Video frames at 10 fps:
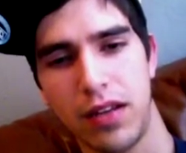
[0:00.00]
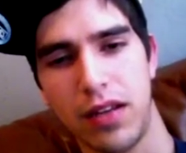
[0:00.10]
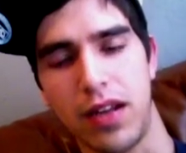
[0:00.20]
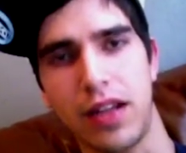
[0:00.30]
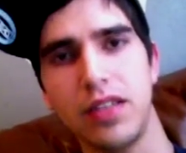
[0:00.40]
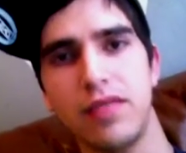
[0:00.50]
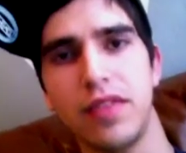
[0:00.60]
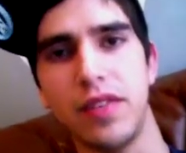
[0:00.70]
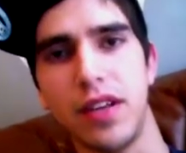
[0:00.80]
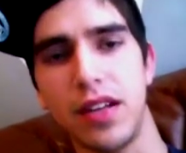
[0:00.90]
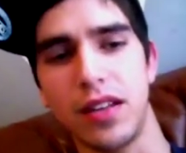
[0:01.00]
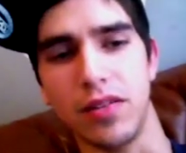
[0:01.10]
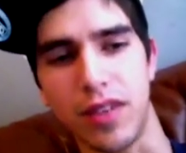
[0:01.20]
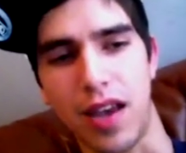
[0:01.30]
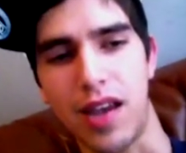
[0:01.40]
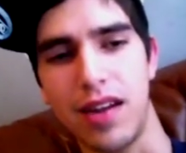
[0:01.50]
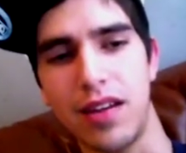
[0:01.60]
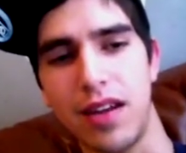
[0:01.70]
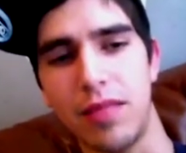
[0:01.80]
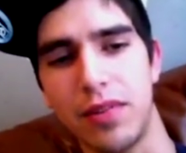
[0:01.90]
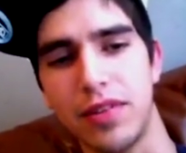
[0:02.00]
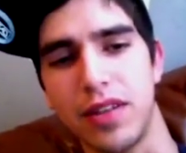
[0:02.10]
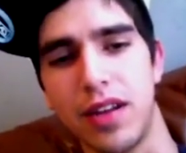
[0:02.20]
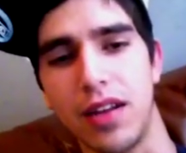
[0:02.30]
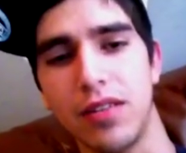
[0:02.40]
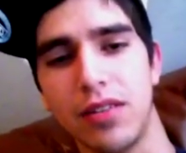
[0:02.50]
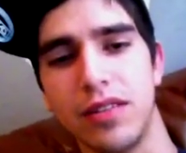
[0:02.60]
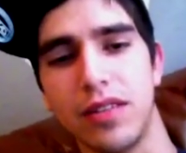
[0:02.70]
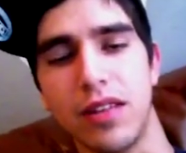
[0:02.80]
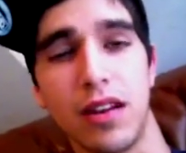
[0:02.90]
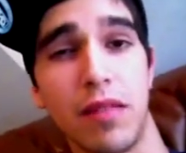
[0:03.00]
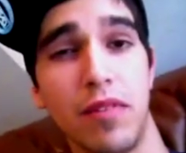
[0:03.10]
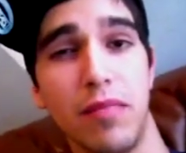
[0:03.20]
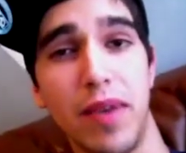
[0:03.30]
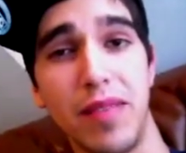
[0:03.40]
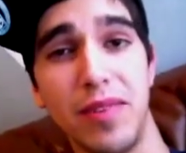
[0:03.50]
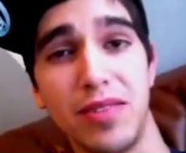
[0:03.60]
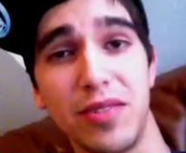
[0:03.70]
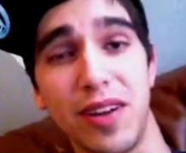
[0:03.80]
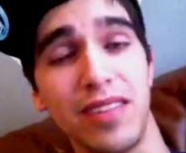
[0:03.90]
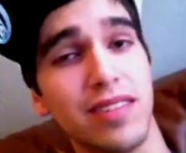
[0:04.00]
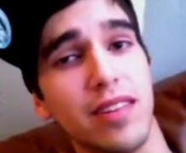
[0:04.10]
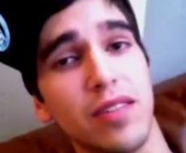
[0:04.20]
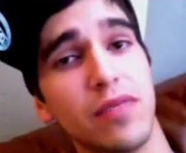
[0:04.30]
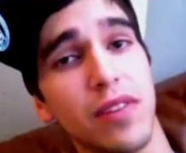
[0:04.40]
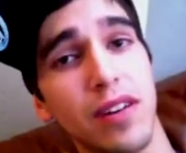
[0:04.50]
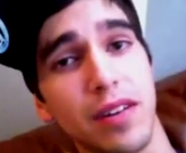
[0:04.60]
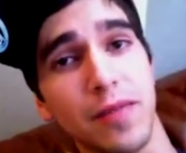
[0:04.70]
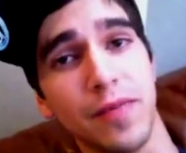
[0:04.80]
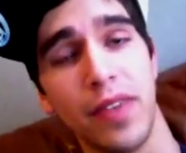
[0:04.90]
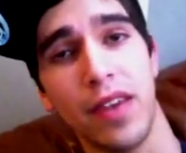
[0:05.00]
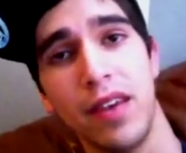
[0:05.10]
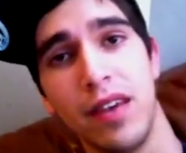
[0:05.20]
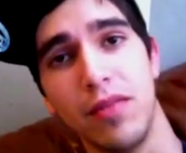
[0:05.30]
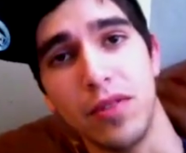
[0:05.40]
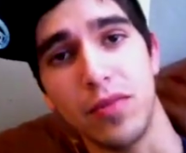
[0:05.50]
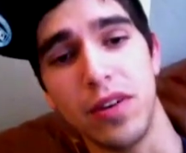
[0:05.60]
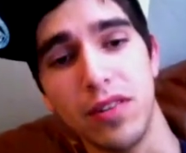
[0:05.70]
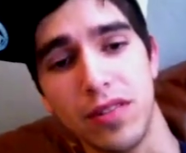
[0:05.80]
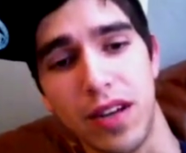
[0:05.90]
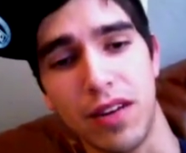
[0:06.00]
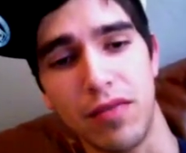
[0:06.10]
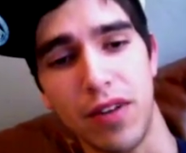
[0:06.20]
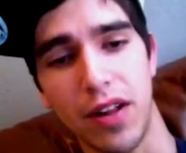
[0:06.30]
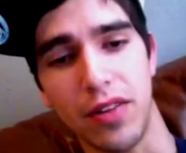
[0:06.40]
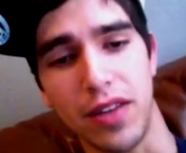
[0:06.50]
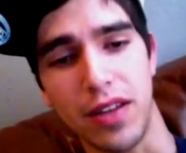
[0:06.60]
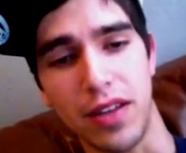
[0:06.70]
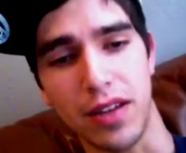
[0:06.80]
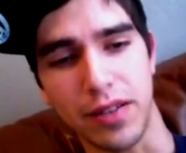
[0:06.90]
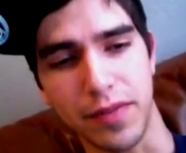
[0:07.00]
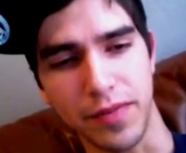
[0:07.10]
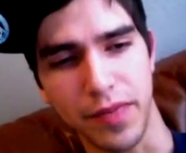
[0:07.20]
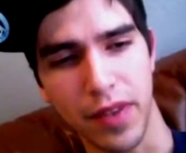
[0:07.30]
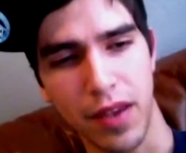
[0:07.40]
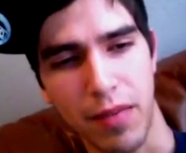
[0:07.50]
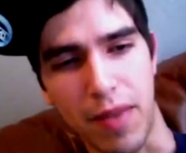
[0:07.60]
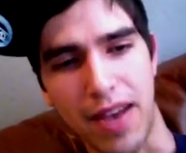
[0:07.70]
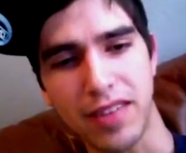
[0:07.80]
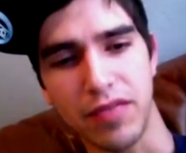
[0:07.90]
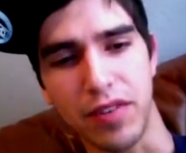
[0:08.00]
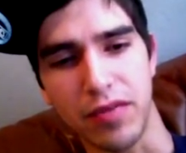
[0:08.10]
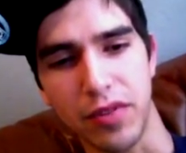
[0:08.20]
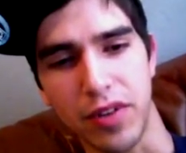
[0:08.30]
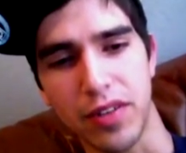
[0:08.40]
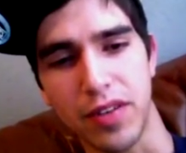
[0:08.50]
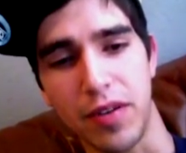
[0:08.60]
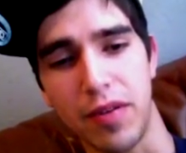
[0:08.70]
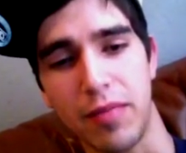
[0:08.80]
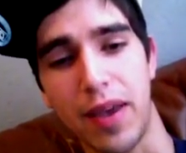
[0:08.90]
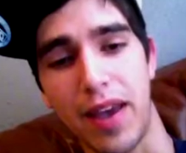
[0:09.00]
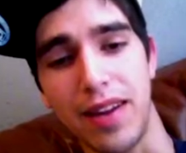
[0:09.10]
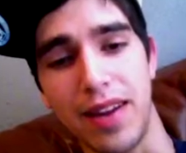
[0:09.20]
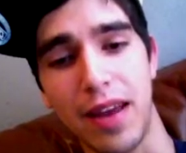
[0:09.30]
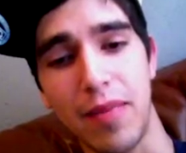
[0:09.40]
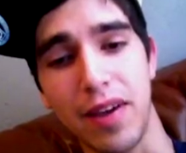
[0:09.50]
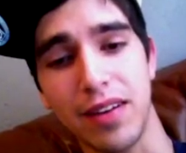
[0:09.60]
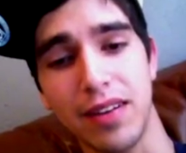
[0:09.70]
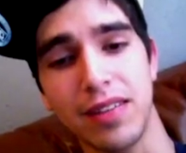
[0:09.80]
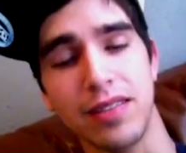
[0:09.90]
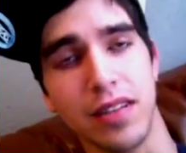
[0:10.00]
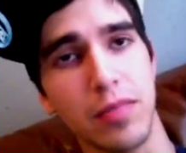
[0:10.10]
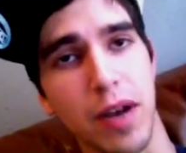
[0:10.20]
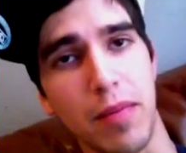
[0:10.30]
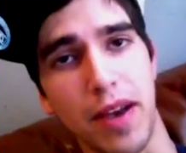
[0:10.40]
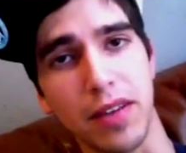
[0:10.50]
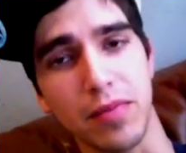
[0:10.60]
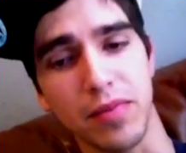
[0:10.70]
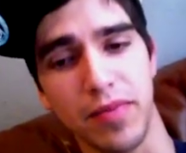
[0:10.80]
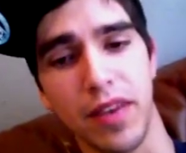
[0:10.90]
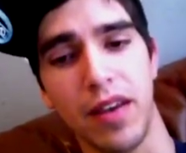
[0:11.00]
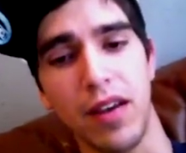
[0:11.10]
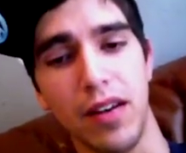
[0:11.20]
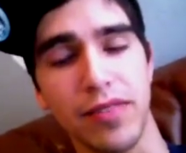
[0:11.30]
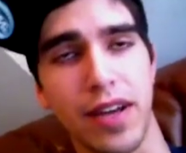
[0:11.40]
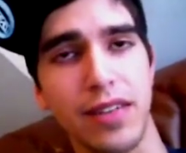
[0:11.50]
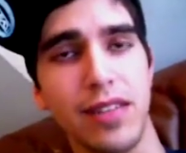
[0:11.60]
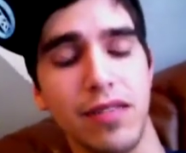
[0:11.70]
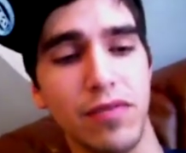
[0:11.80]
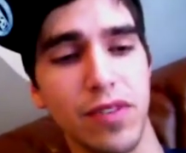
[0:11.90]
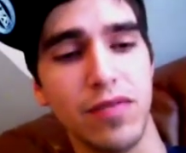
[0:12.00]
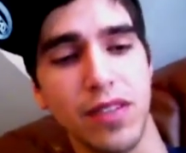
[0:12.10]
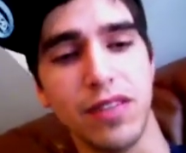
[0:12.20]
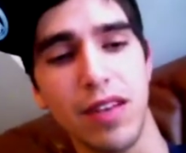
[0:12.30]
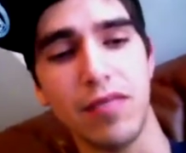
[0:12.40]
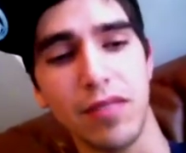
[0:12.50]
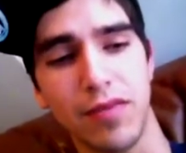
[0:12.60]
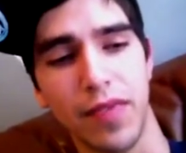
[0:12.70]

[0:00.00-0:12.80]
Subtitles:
In 1958, there was an 88% increase in the number of babies who had schizophrenia. What's weird is that it followed the massive influenza pandemic, sunspot maximum, of 1957.